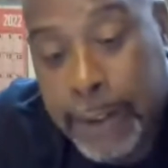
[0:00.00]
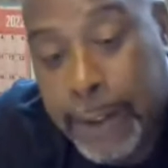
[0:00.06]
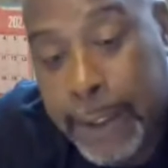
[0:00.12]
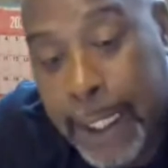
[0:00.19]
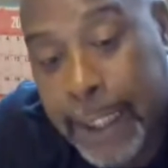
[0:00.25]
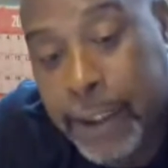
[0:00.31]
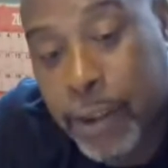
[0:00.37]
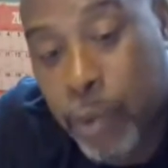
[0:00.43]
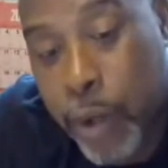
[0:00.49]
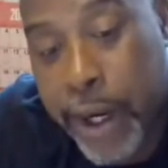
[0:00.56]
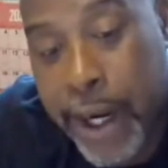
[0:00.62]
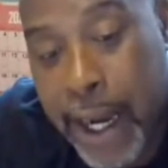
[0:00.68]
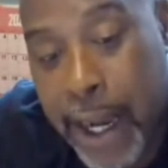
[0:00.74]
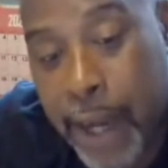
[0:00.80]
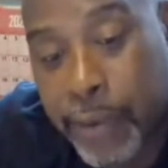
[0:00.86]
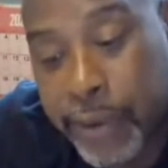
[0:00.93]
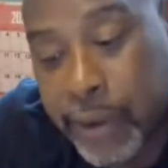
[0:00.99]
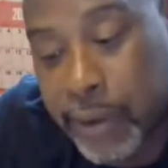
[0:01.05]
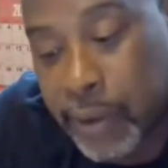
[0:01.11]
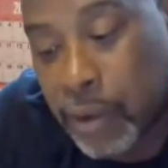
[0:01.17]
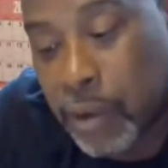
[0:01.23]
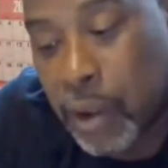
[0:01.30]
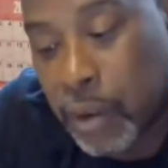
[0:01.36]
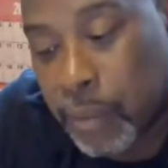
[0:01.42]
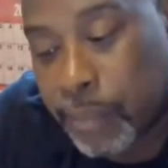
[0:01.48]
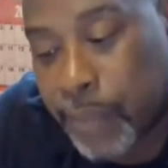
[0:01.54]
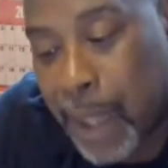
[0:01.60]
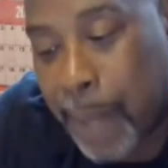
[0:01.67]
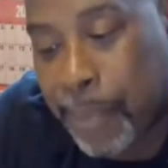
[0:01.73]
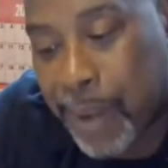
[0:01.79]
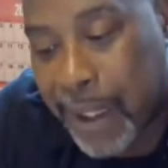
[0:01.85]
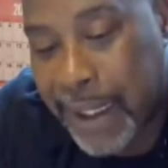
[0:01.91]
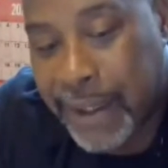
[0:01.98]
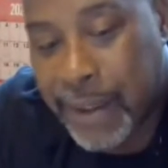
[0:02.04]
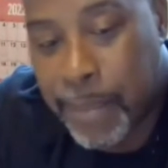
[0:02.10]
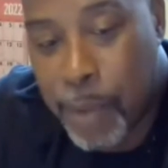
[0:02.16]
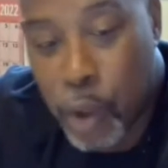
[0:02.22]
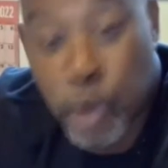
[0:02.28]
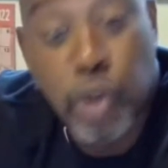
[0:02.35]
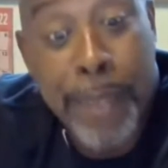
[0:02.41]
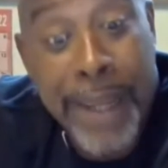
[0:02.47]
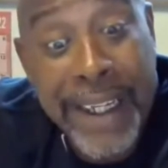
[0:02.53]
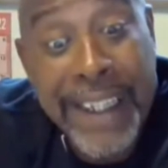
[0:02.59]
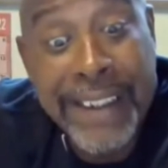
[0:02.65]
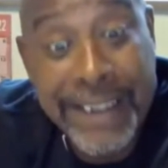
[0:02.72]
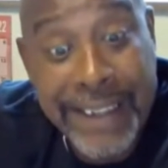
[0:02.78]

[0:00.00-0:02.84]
That's where I was, I played the most minutes